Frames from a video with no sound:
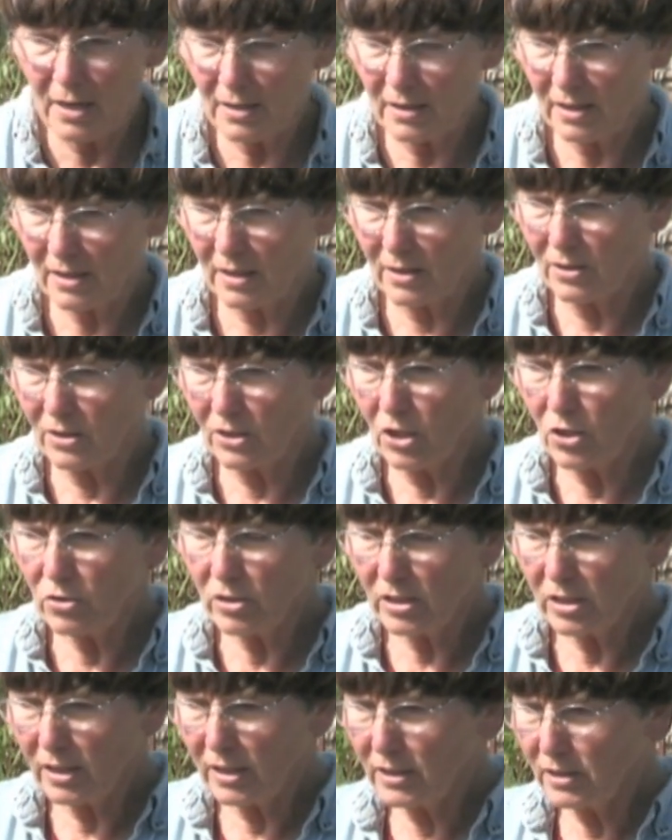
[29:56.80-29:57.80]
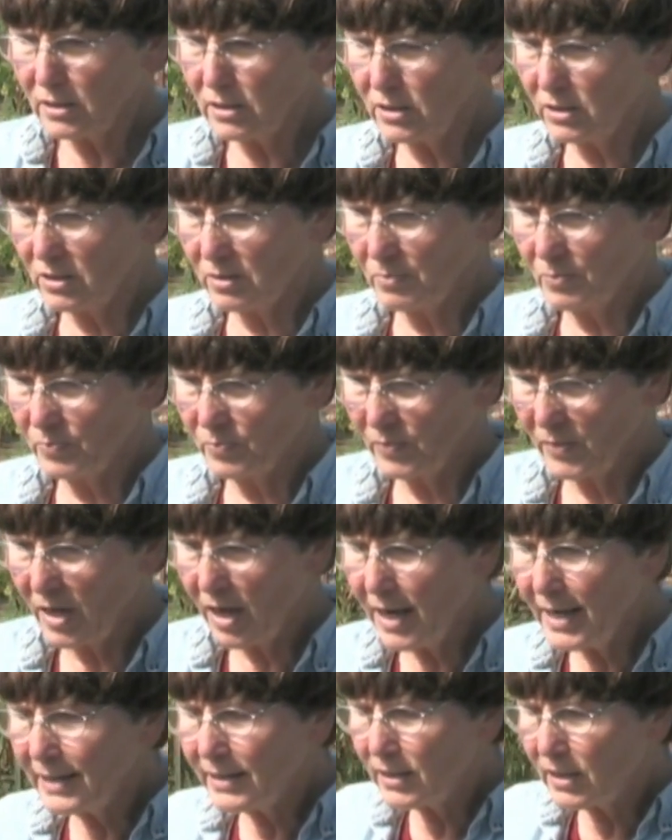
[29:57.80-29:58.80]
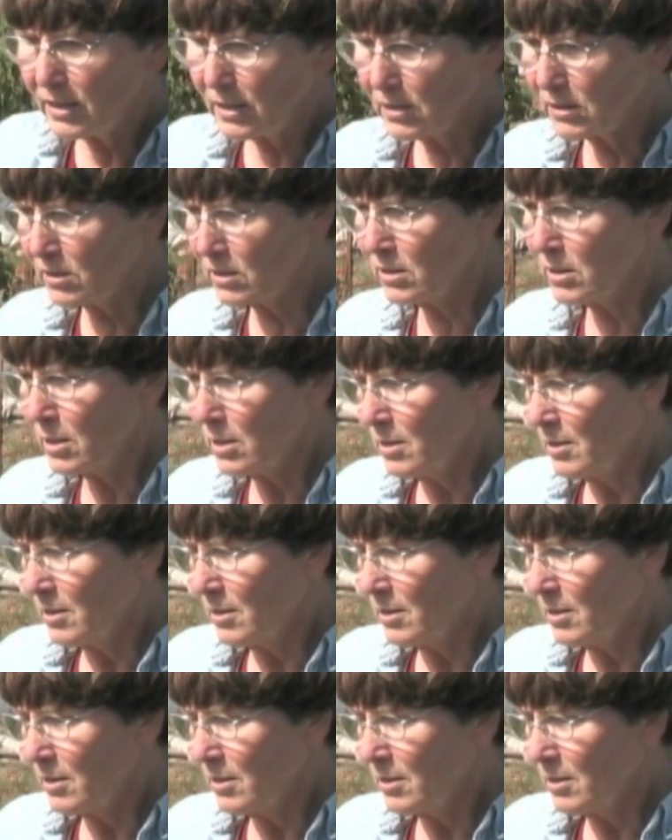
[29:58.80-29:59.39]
The low tunnels, high tunnels